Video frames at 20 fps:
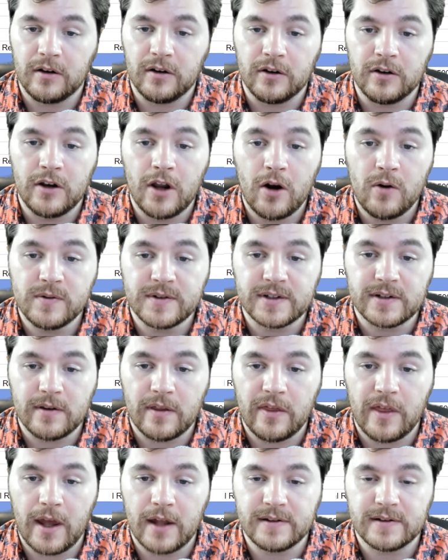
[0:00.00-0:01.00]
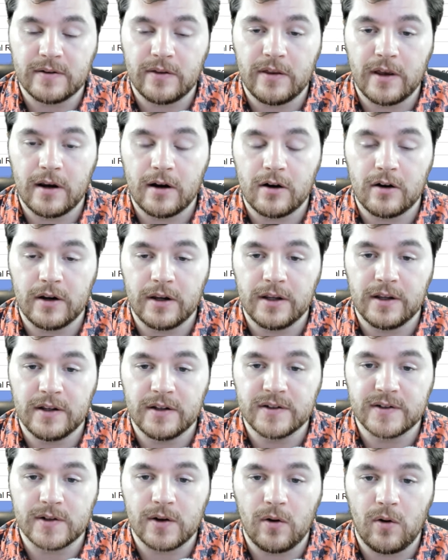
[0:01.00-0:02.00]
Note that there
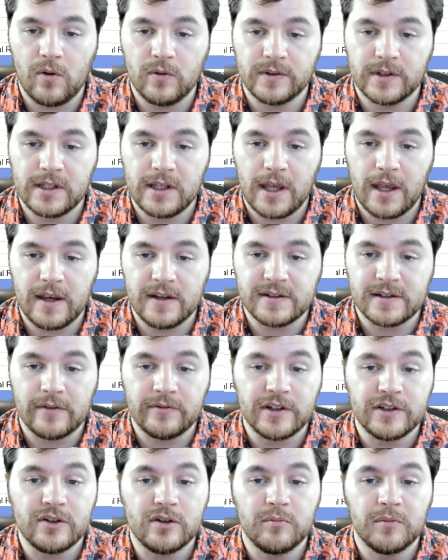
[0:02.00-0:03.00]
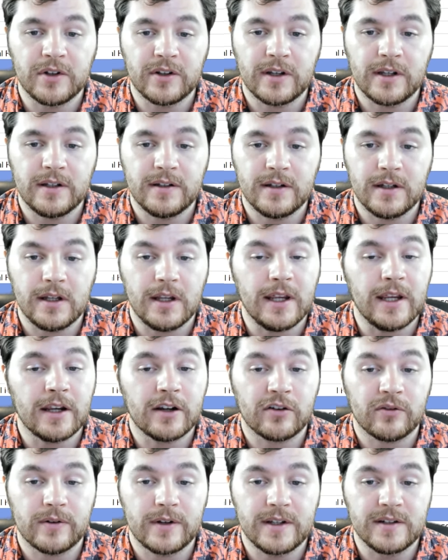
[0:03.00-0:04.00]
is only a 72 million
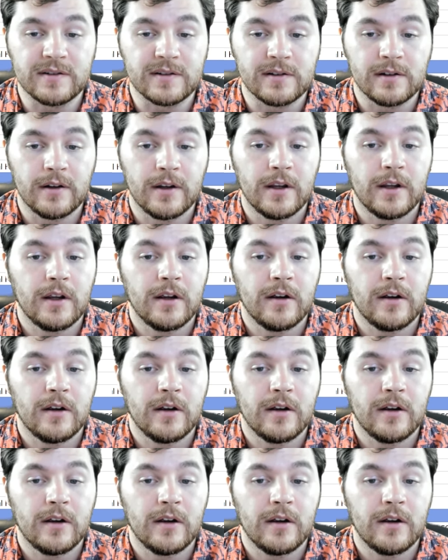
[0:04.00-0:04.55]
increase